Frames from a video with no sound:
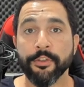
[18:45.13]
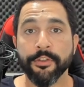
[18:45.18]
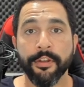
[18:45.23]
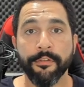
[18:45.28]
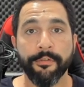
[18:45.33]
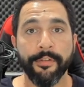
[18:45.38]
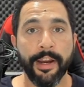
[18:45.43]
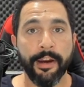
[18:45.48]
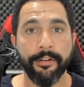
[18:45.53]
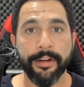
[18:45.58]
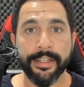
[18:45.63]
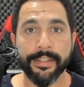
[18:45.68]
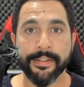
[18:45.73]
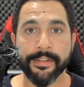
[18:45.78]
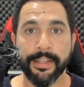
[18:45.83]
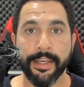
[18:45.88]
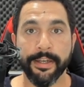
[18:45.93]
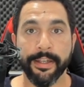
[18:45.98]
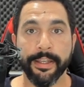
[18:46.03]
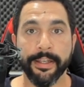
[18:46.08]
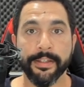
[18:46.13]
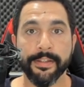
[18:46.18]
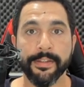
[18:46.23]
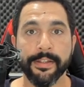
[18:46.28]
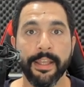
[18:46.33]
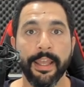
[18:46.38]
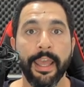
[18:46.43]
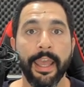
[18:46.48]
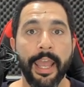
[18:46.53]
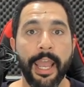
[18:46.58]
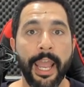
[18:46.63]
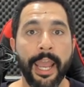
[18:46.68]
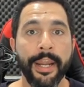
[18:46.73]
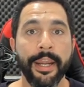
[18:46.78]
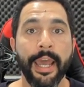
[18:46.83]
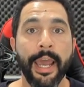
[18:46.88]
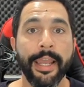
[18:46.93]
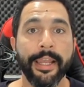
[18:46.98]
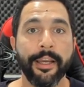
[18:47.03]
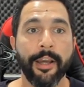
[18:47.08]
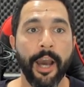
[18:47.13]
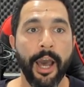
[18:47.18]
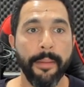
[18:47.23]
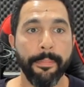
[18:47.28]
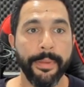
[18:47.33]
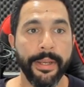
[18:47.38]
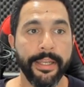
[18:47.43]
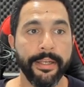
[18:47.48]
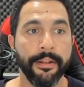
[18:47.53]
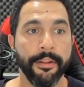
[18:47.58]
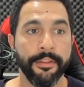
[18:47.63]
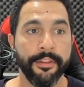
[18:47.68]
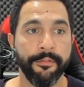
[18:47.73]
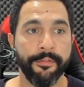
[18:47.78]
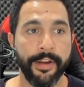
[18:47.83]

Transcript: to the variant settings and I copied the